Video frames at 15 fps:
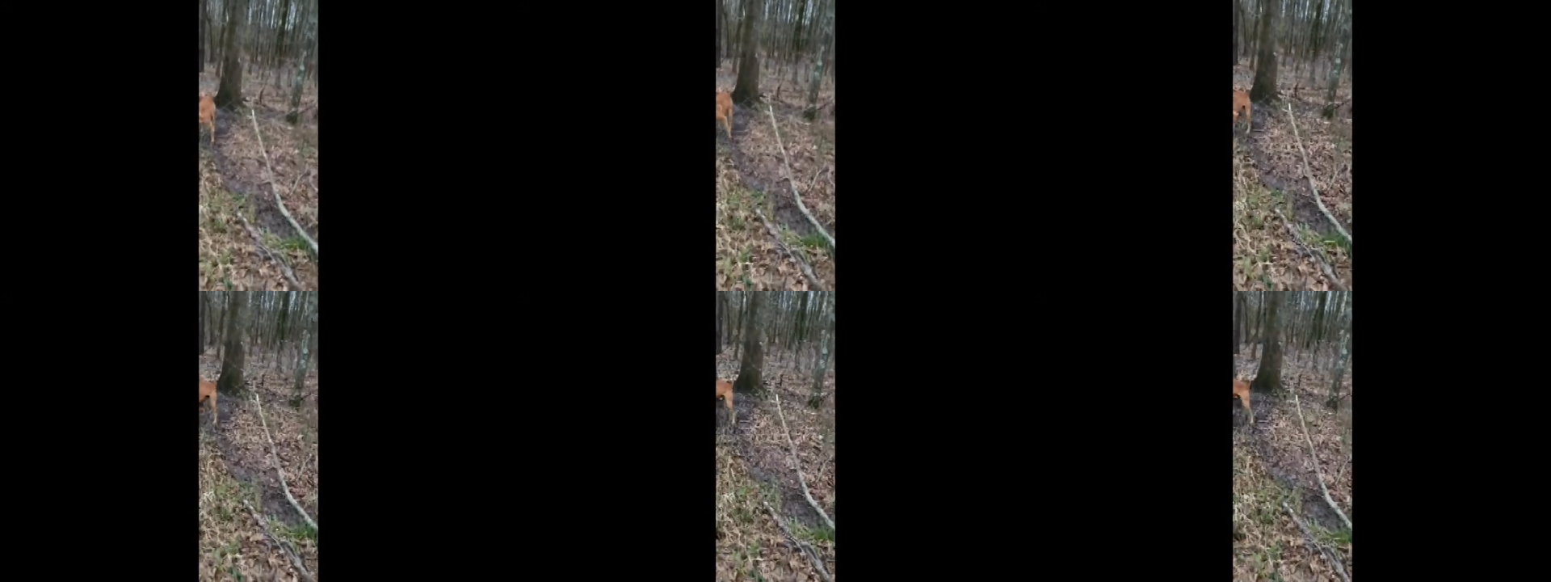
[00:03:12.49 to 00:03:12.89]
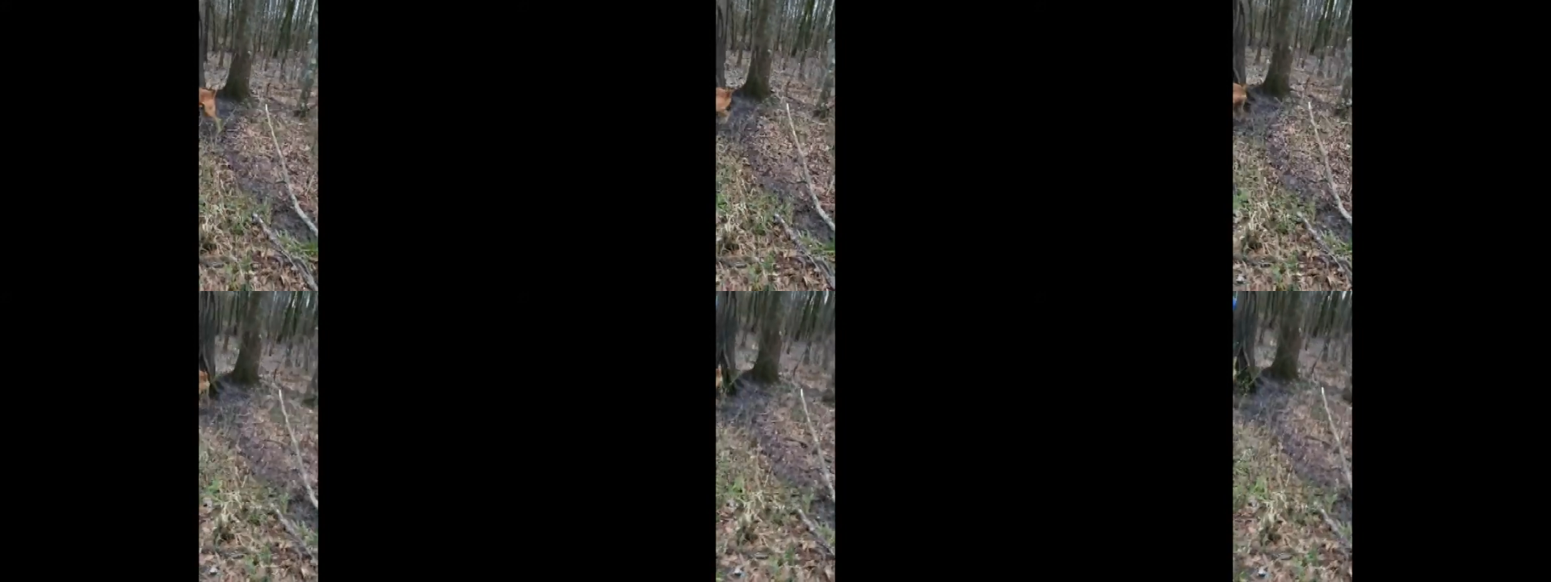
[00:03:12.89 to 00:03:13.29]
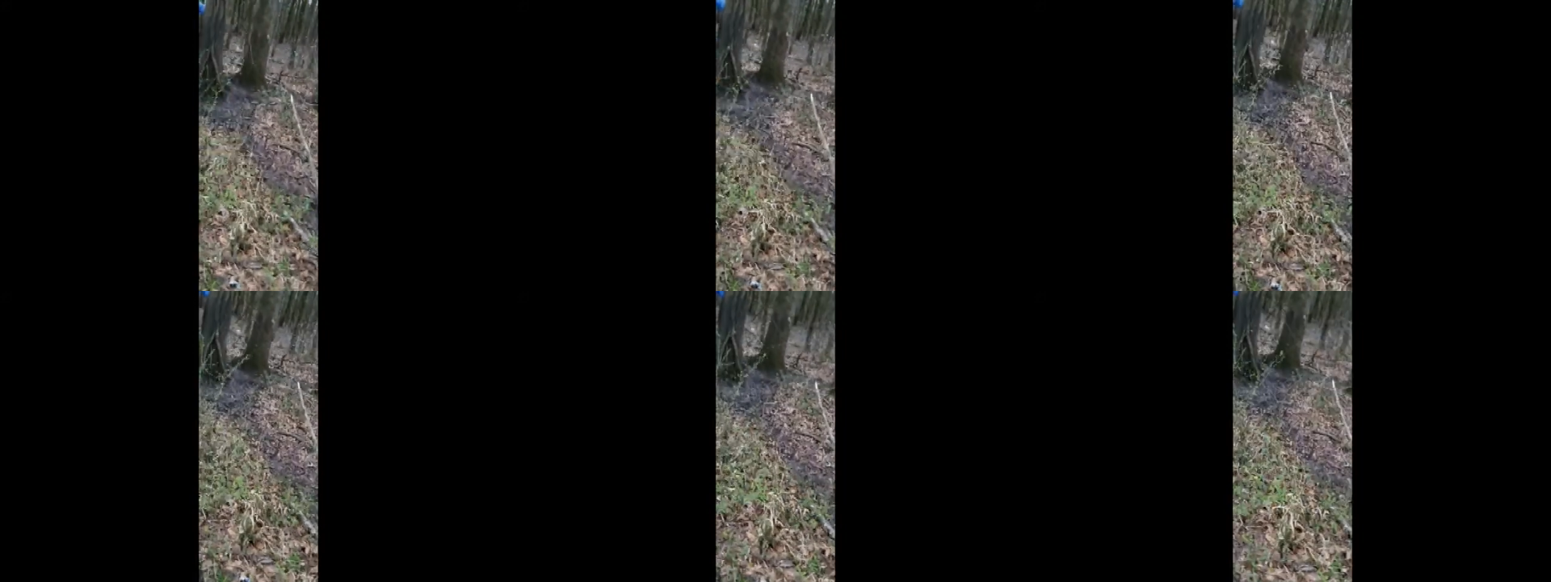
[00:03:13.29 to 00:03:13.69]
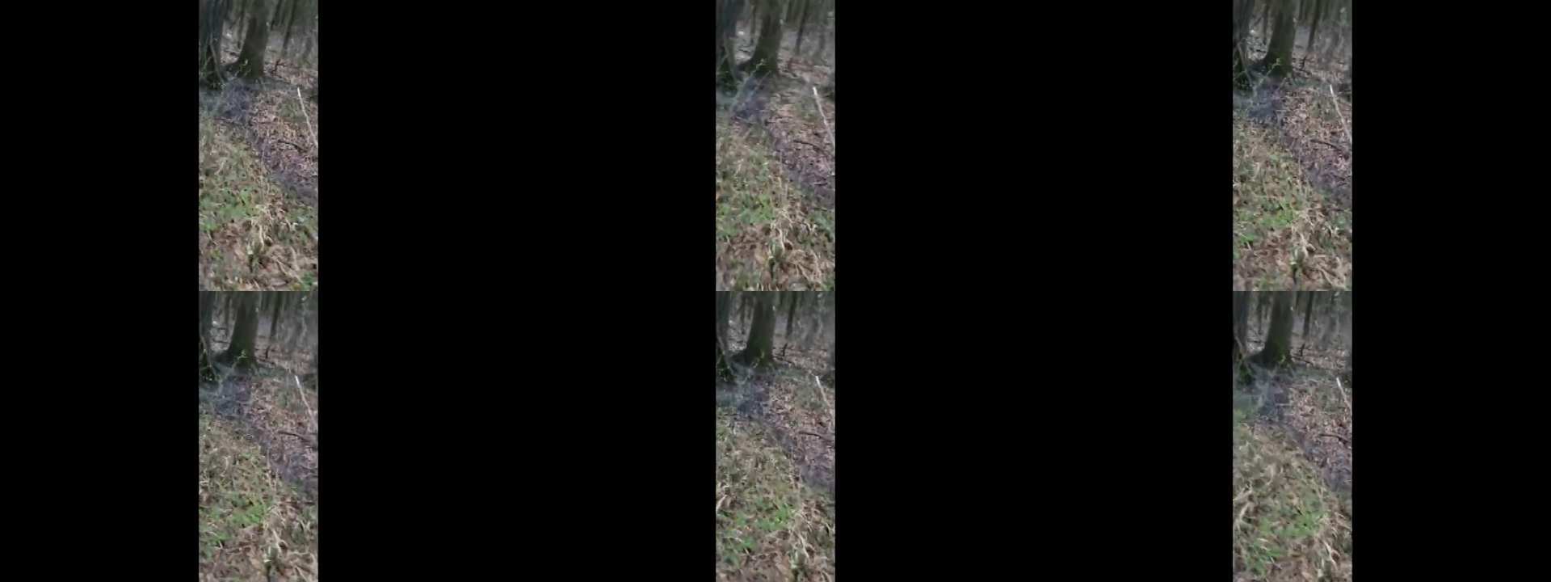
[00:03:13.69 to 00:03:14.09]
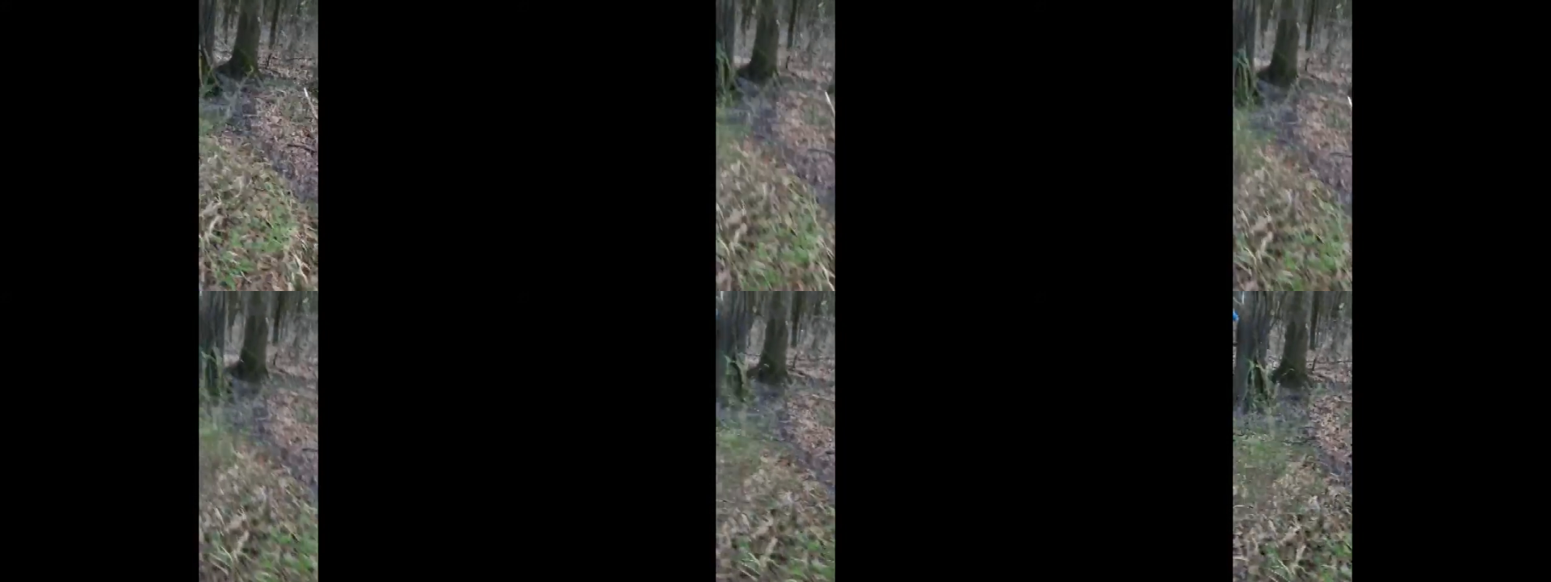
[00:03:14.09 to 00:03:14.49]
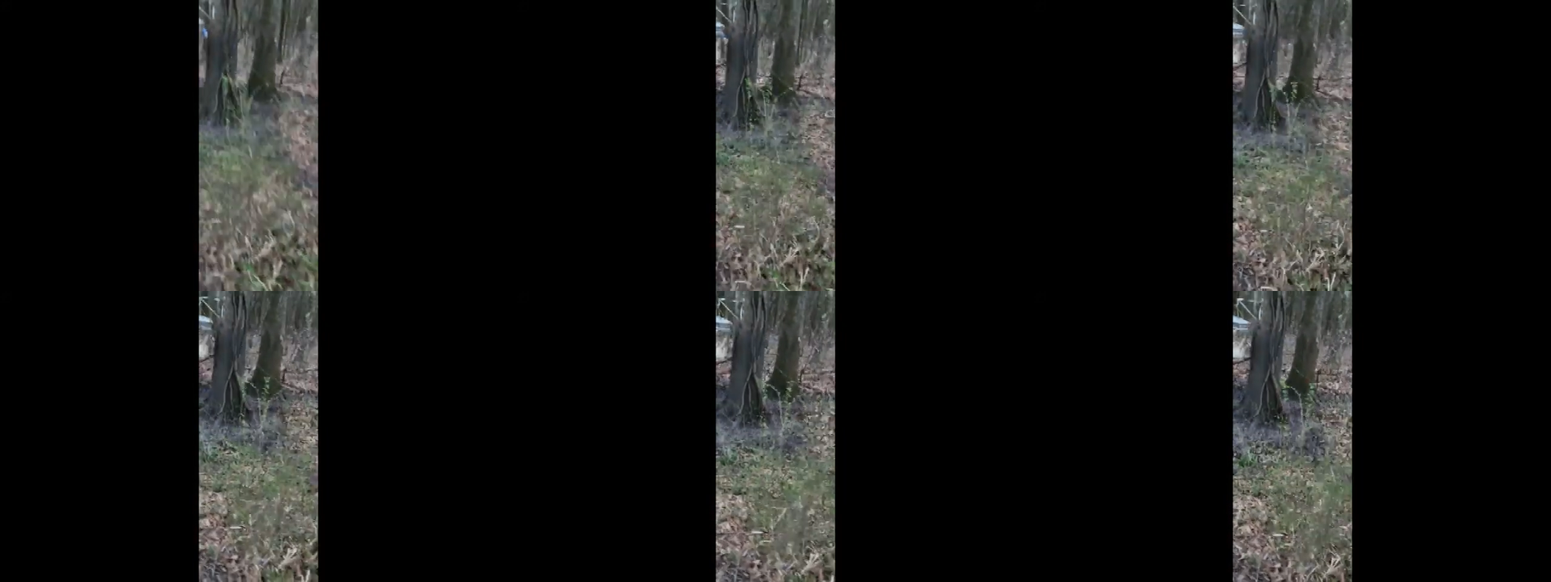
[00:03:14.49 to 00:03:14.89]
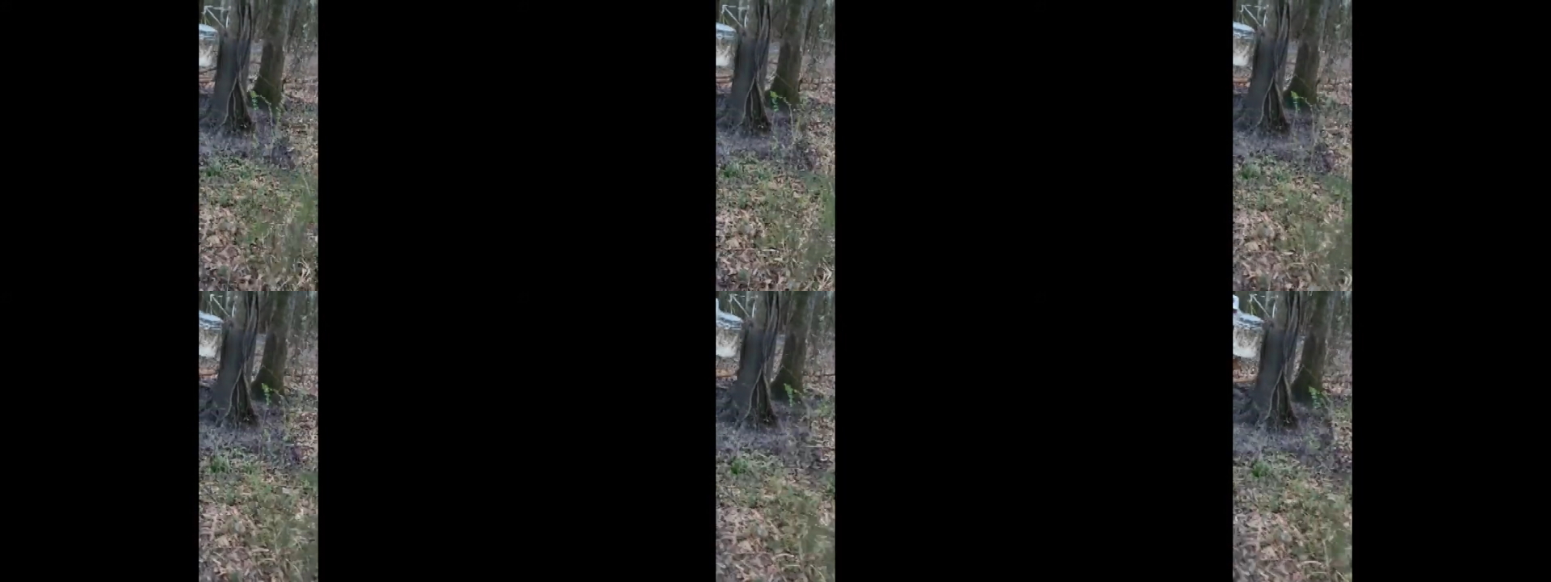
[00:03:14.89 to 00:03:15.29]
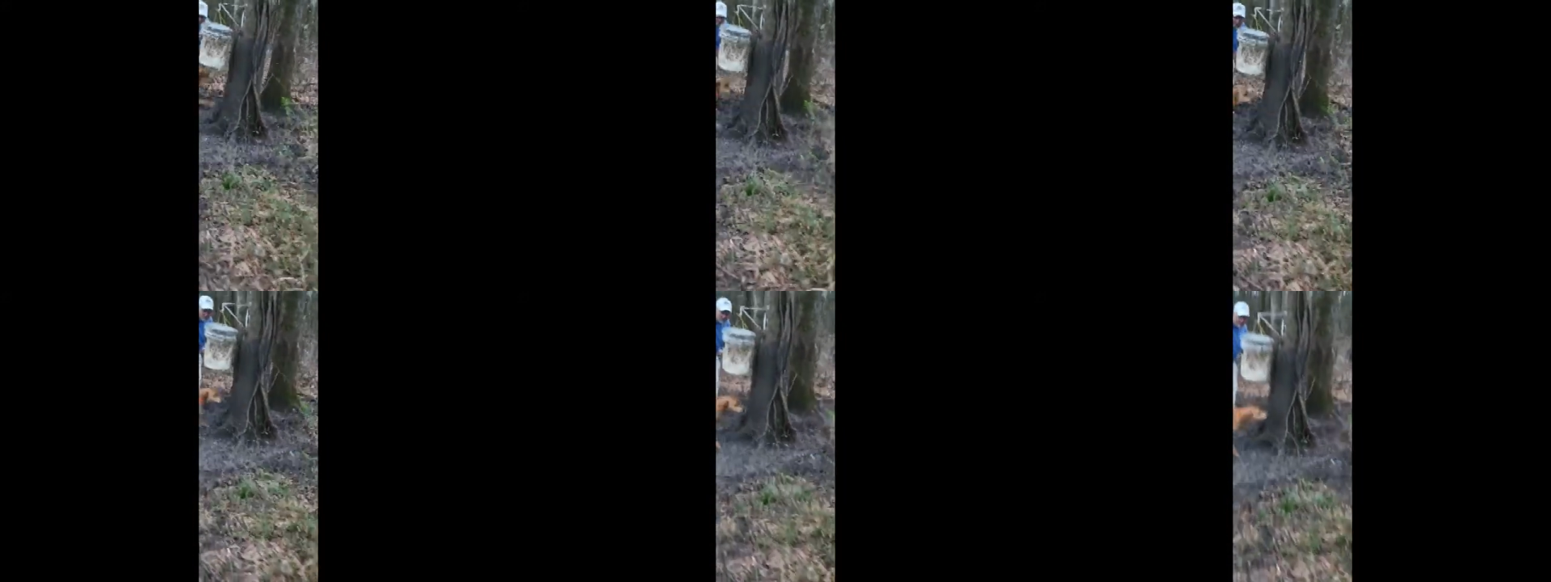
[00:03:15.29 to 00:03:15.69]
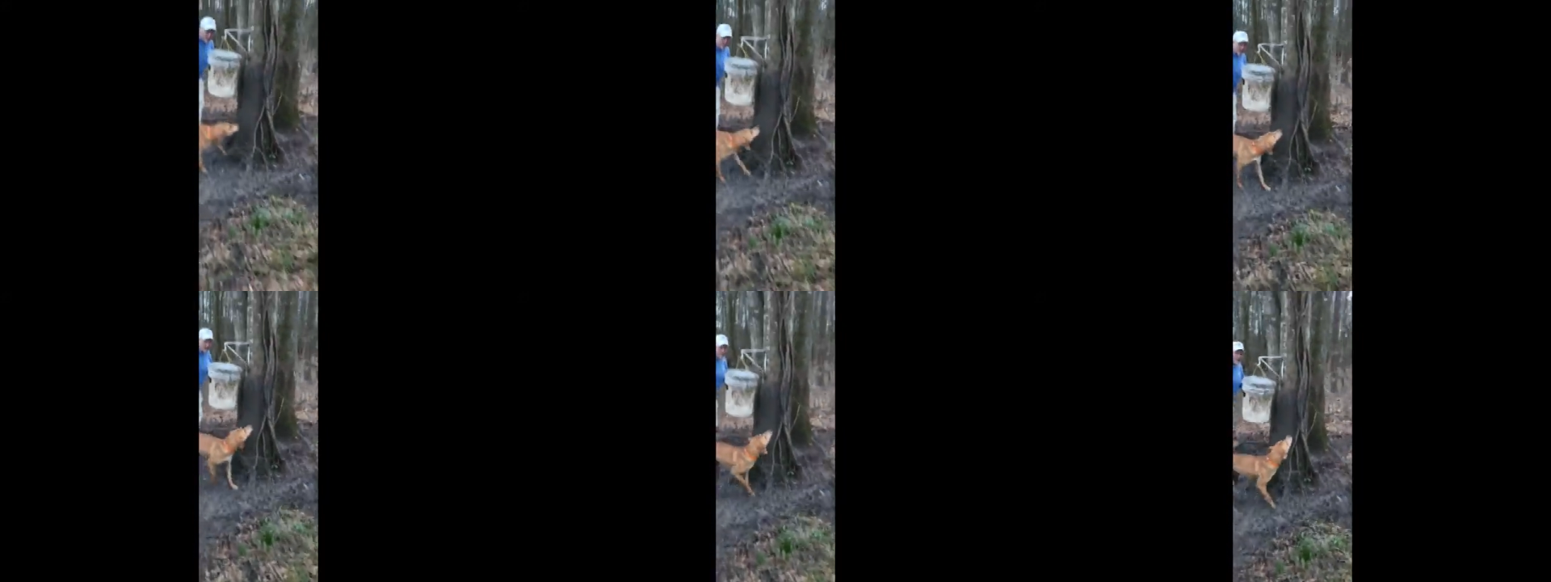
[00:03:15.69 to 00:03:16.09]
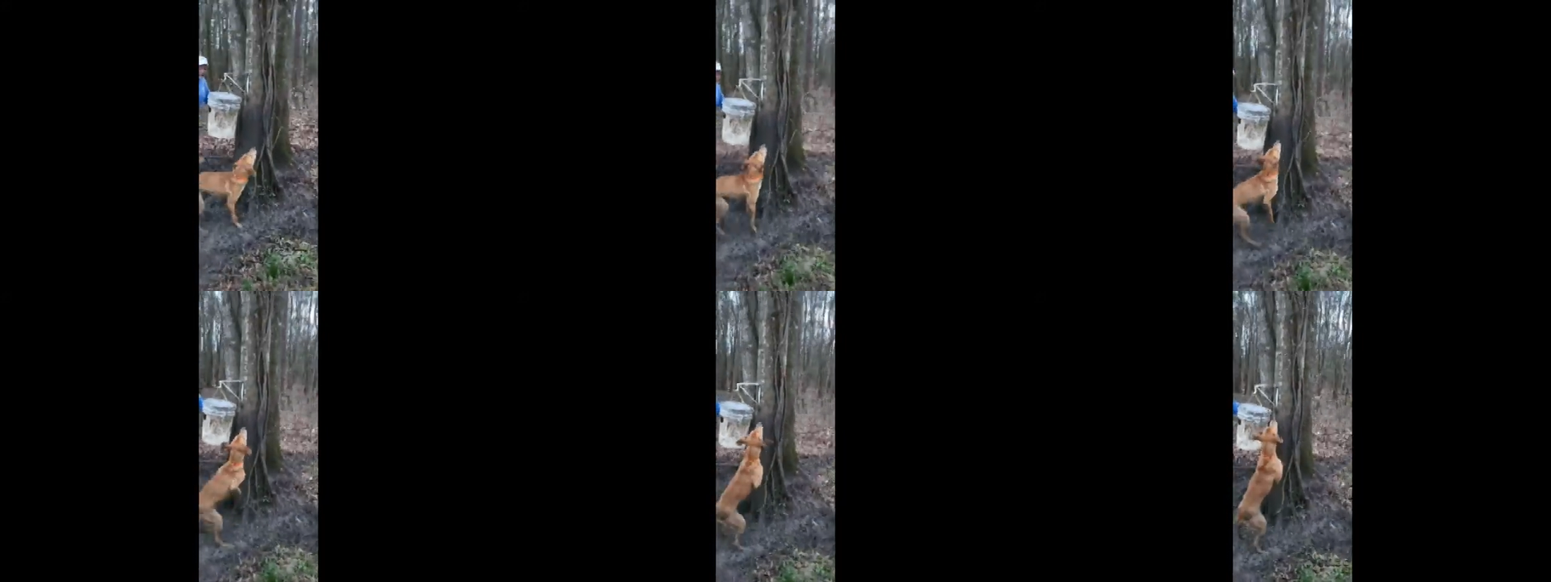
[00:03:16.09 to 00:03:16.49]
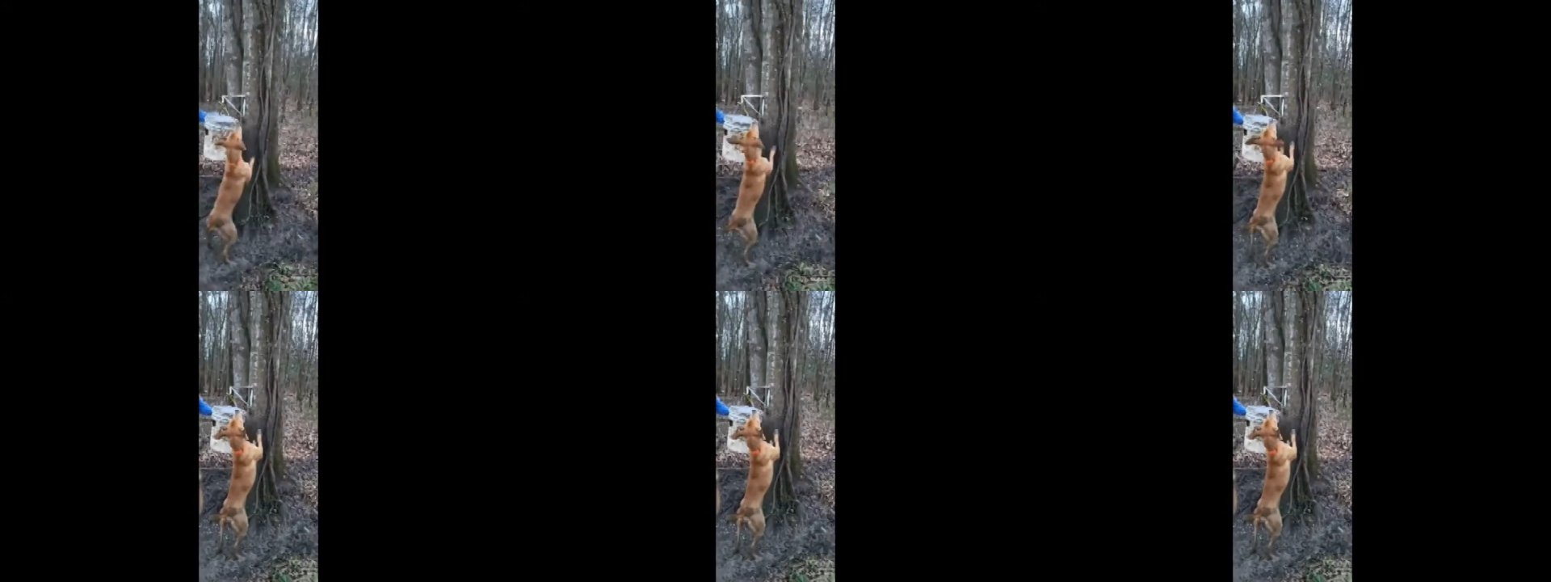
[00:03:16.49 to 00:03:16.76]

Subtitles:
(no speaker visible)